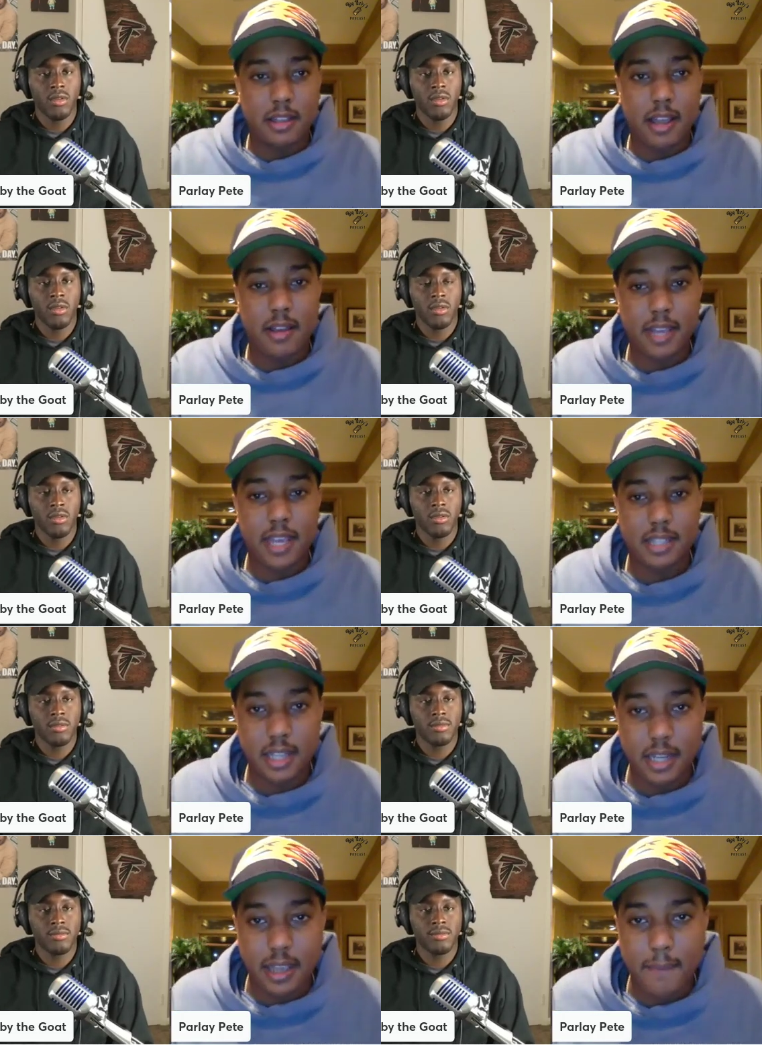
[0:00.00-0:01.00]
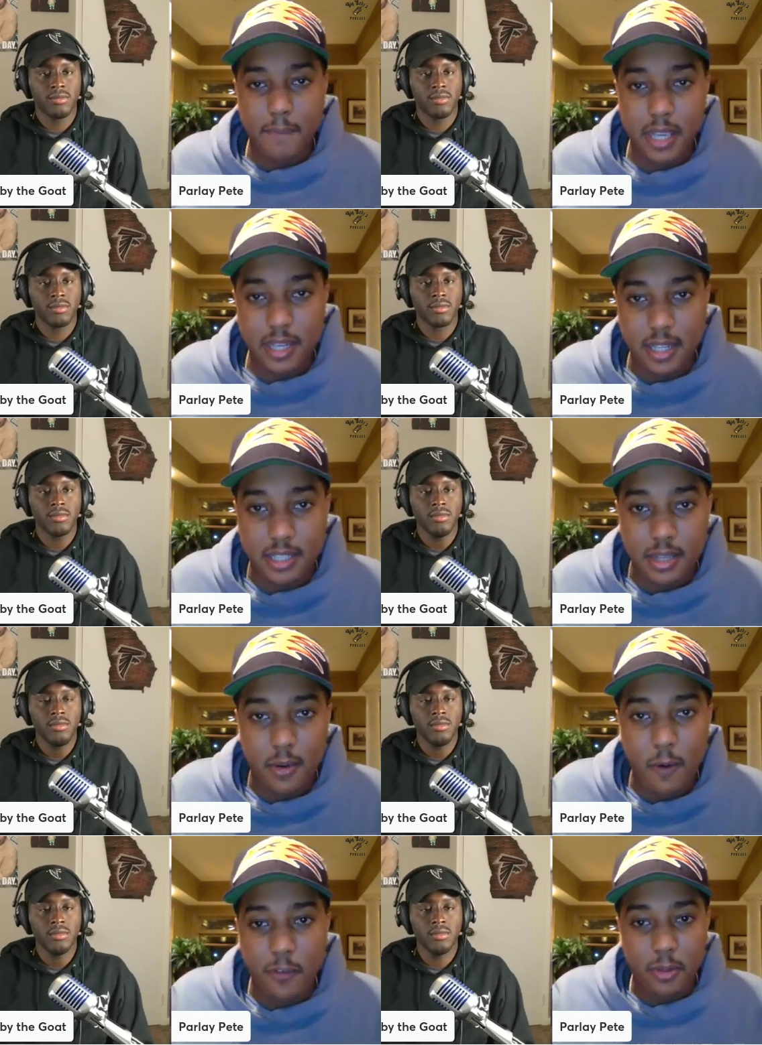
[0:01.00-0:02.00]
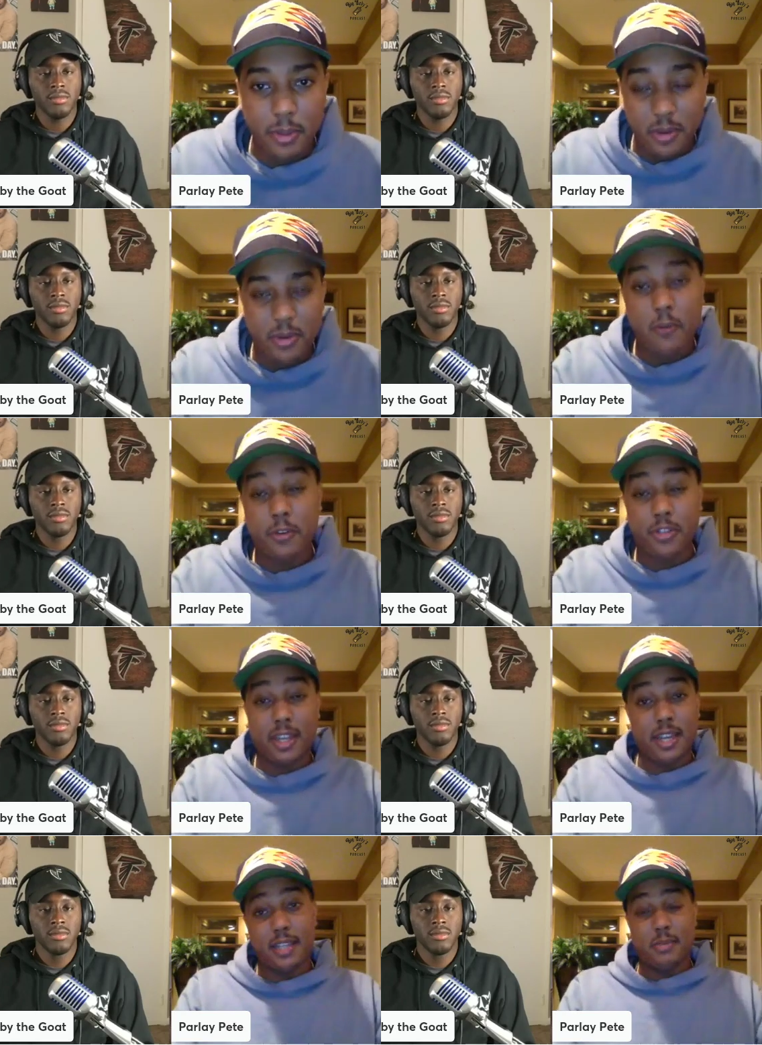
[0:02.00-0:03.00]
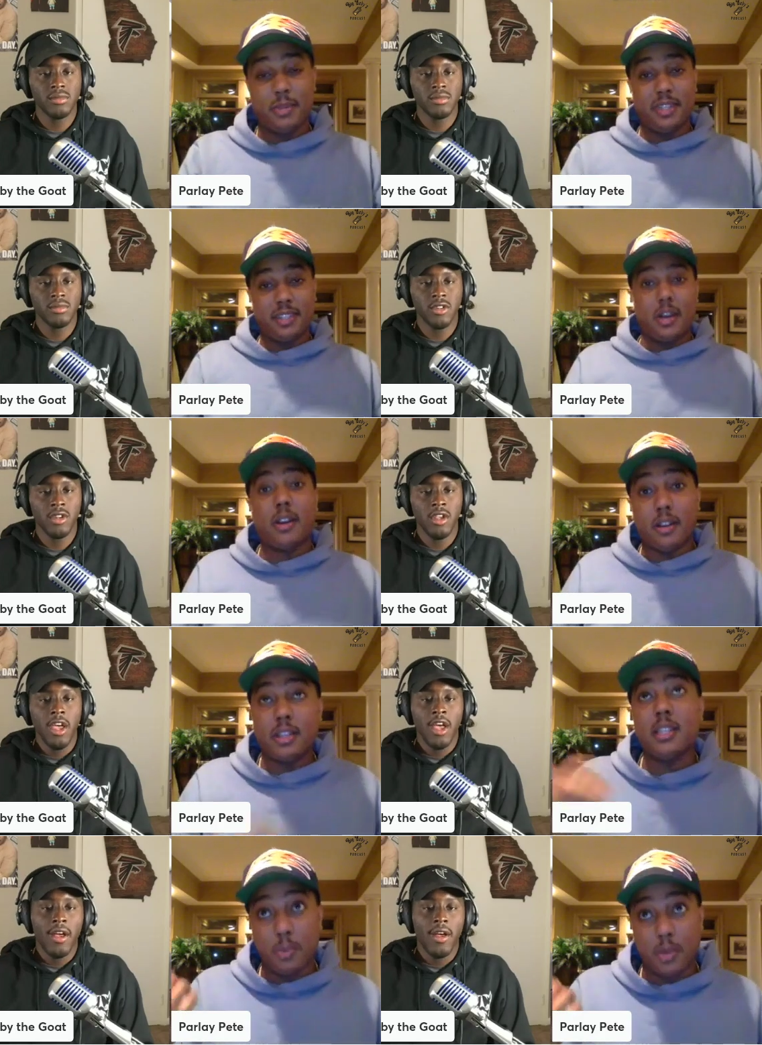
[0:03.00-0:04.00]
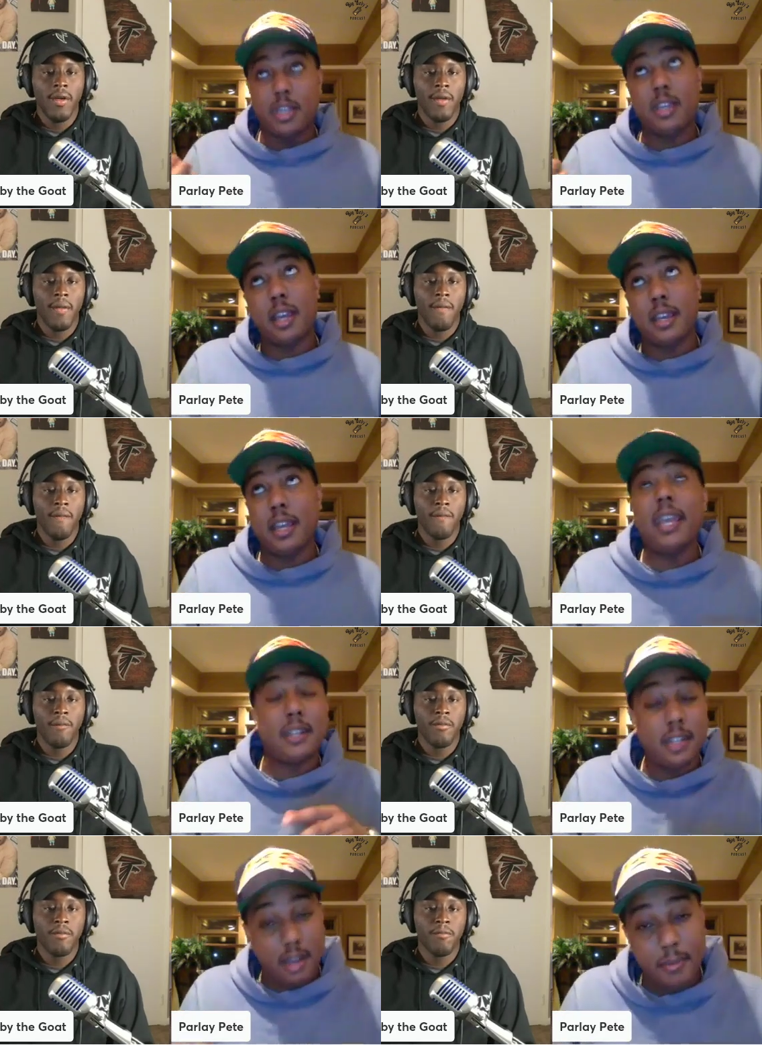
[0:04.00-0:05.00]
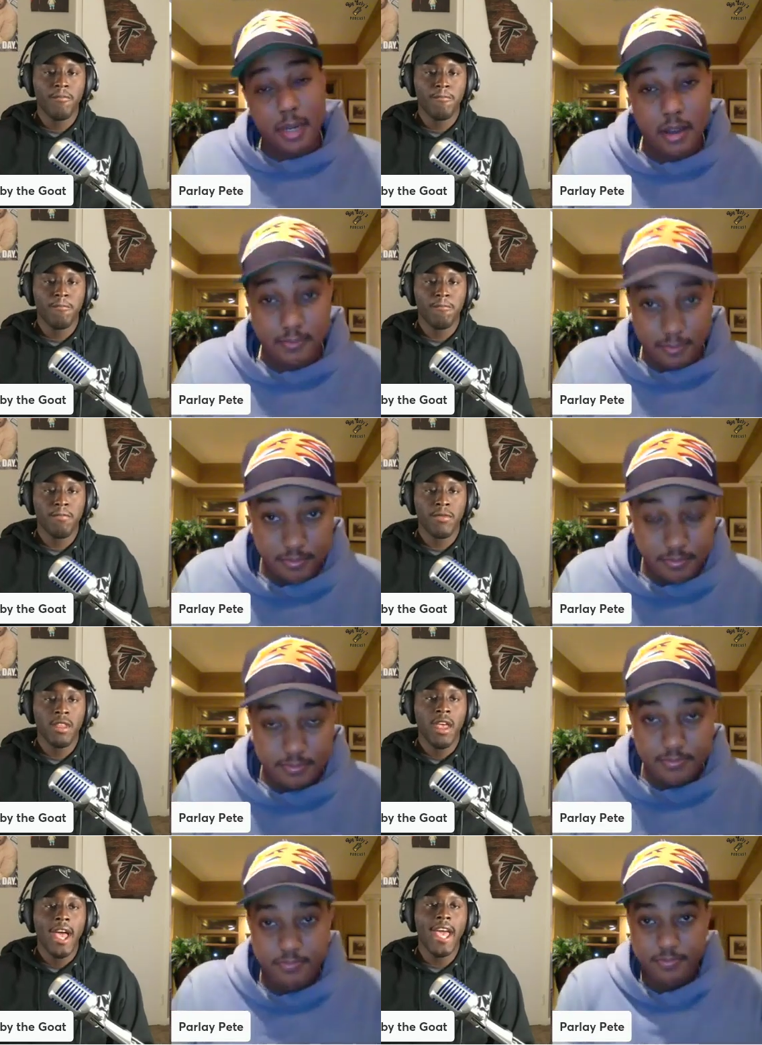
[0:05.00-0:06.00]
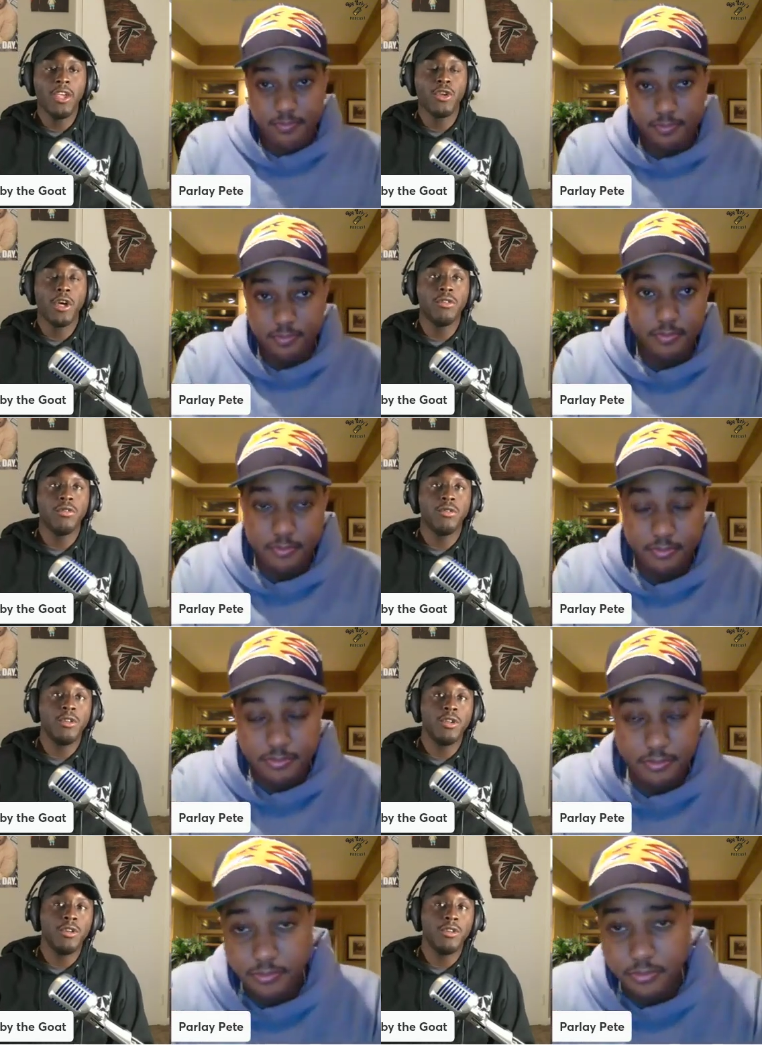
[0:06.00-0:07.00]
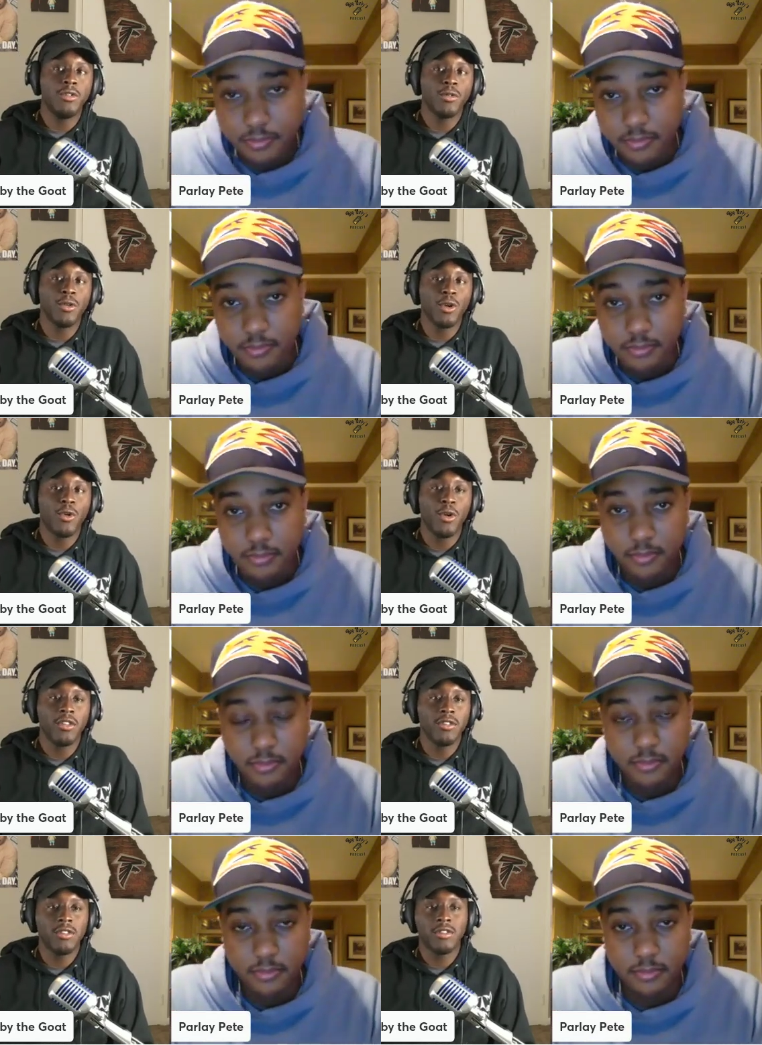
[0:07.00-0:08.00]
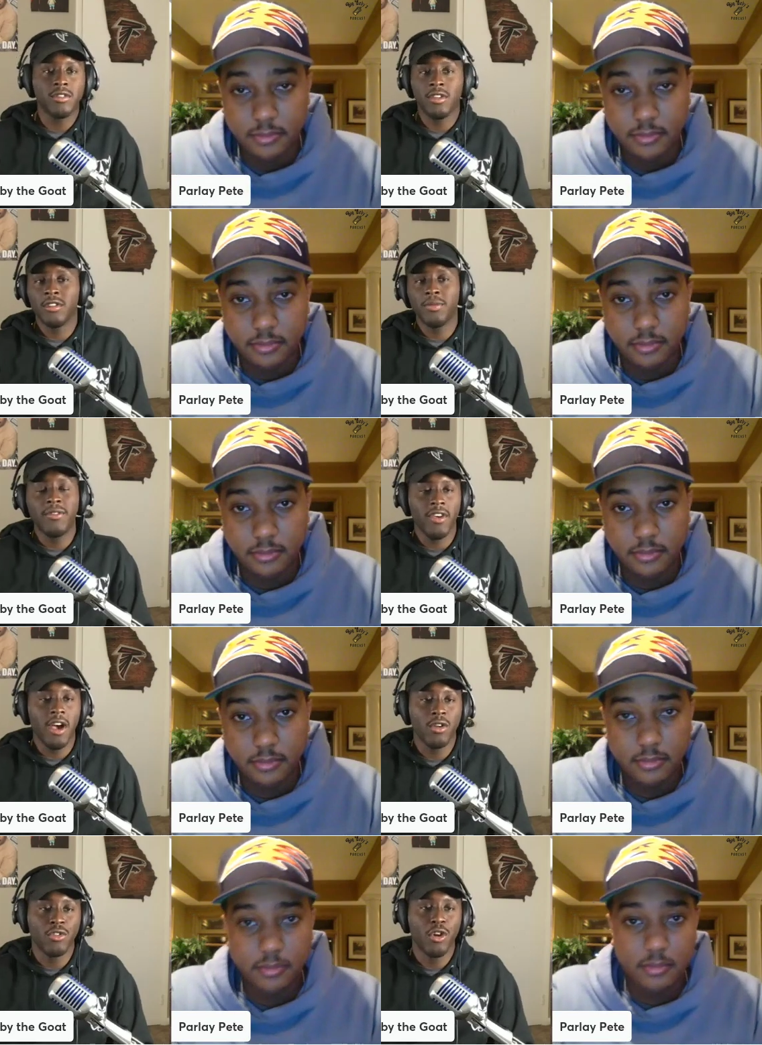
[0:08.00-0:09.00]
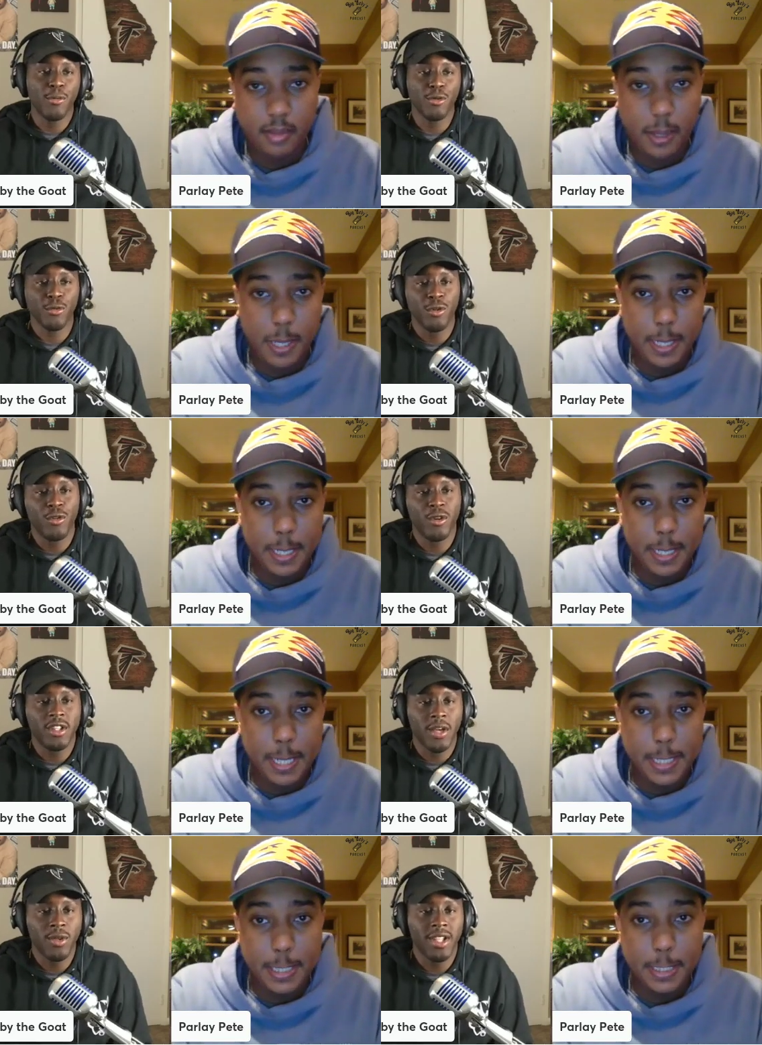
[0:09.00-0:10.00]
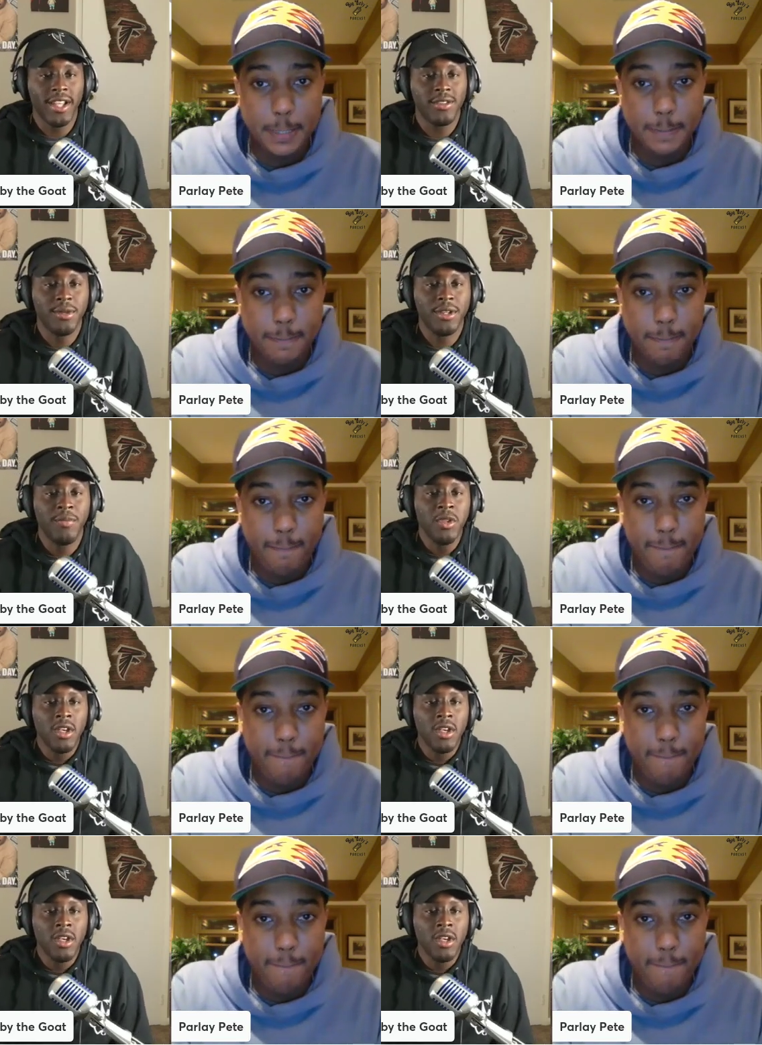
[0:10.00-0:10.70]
Speaker 1: of how Kansas City got beat, and so hopefully we don't overthink next week or this week end coming up.
Speaker 2: Hey, you know, real quick, let's be Falcons homers real quick, like we like to be.